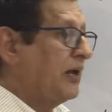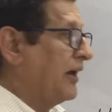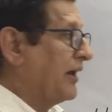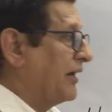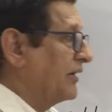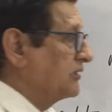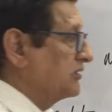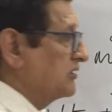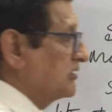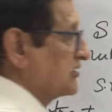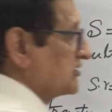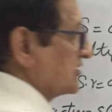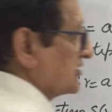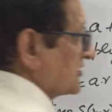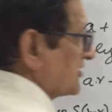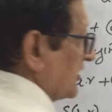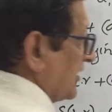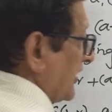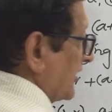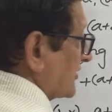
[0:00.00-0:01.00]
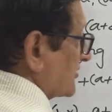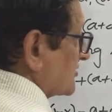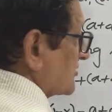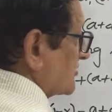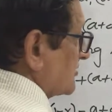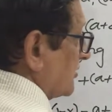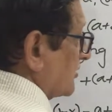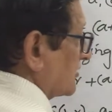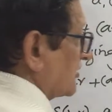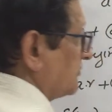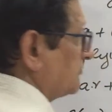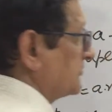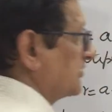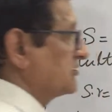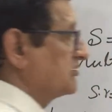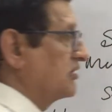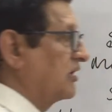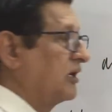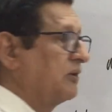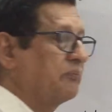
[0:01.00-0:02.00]
and this is the extra term,
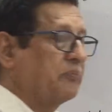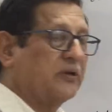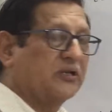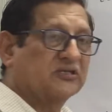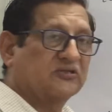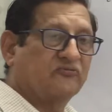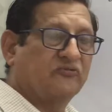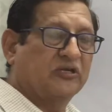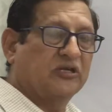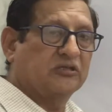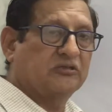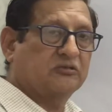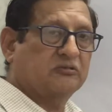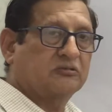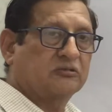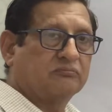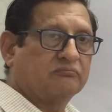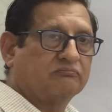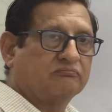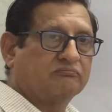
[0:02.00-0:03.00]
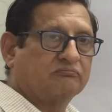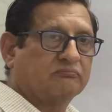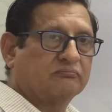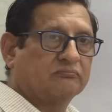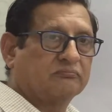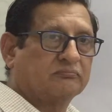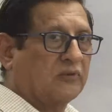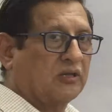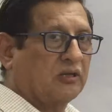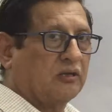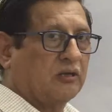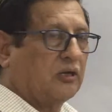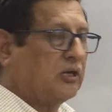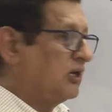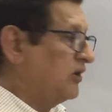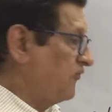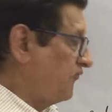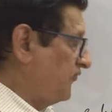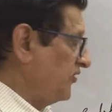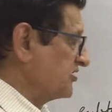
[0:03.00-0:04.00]
this is n plus 1th term.
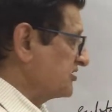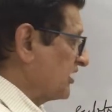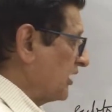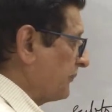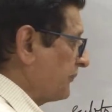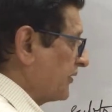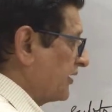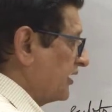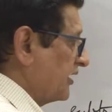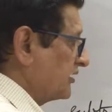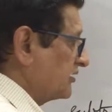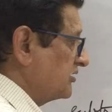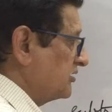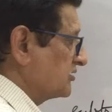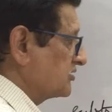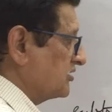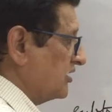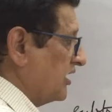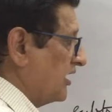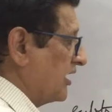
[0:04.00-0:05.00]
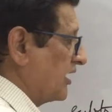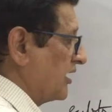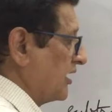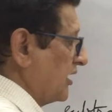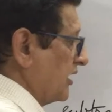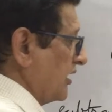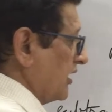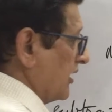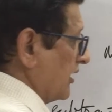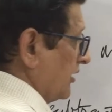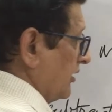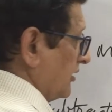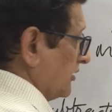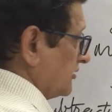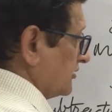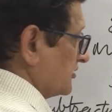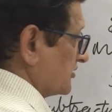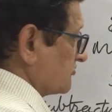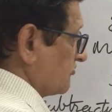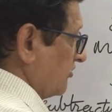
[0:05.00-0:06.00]
If we separate this a,
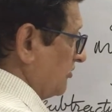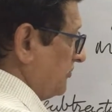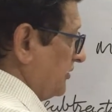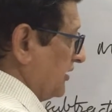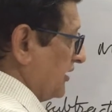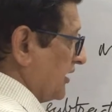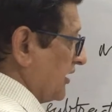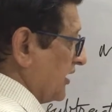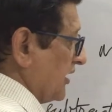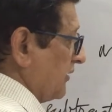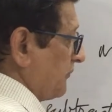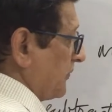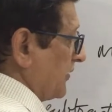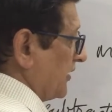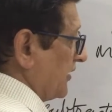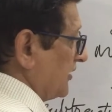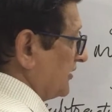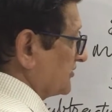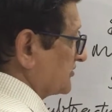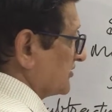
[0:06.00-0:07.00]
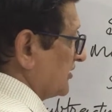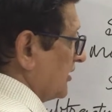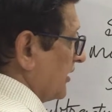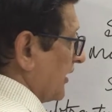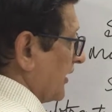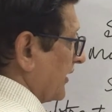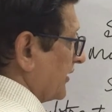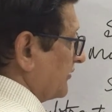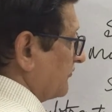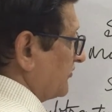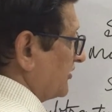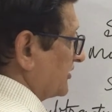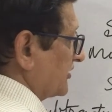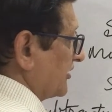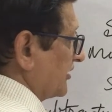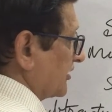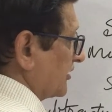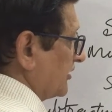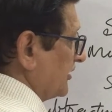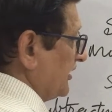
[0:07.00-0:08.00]
this will be a plus, and we
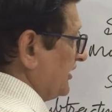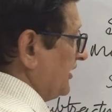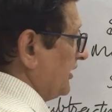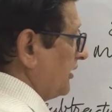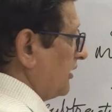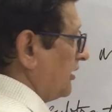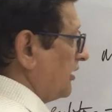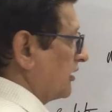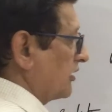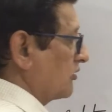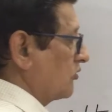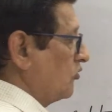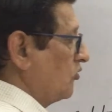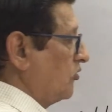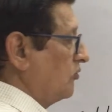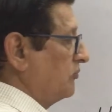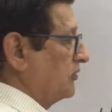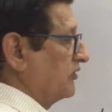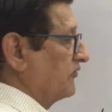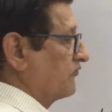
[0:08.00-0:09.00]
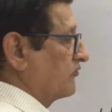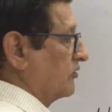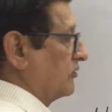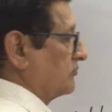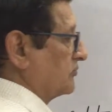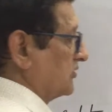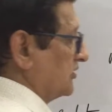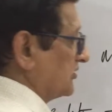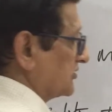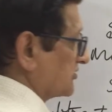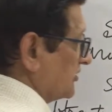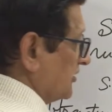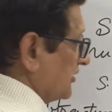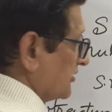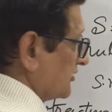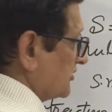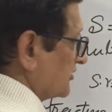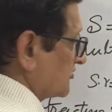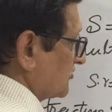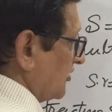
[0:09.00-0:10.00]
take dr common from this,
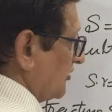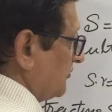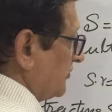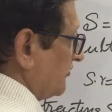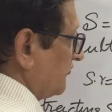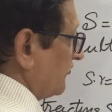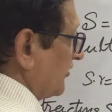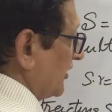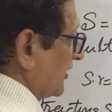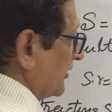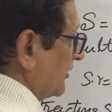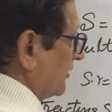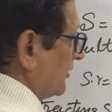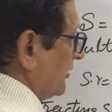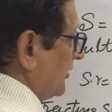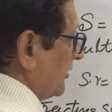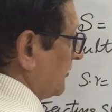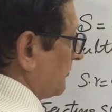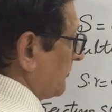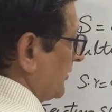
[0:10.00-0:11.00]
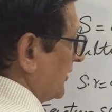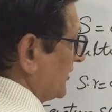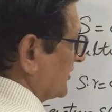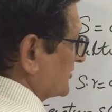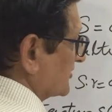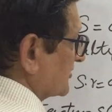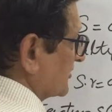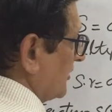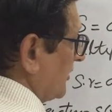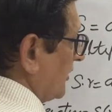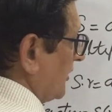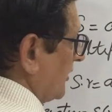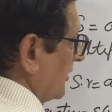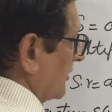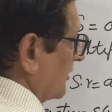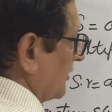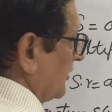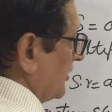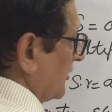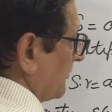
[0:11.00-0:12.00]
this will be 1 plus
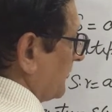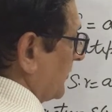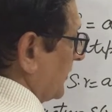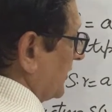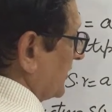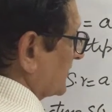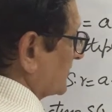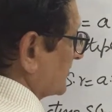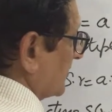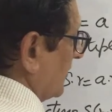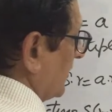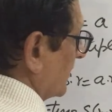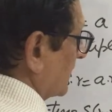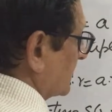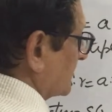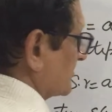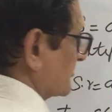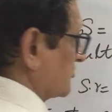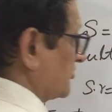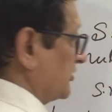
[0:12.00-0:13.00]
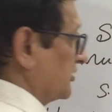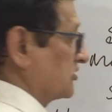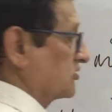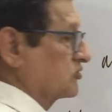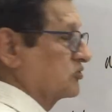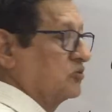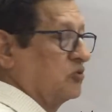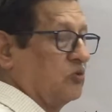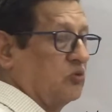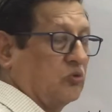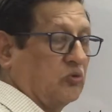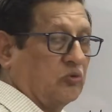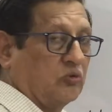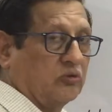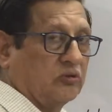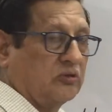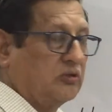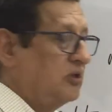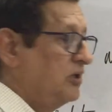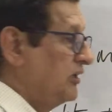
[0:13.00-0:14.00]
r square, so
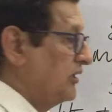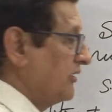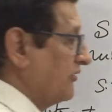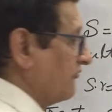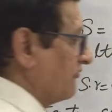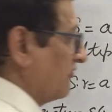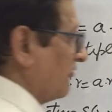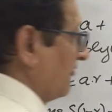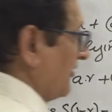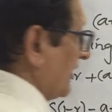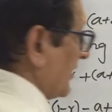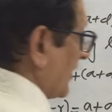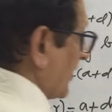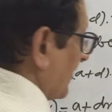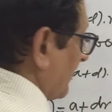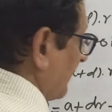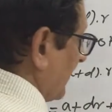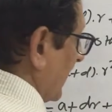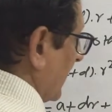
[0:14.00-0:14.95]
on. We will have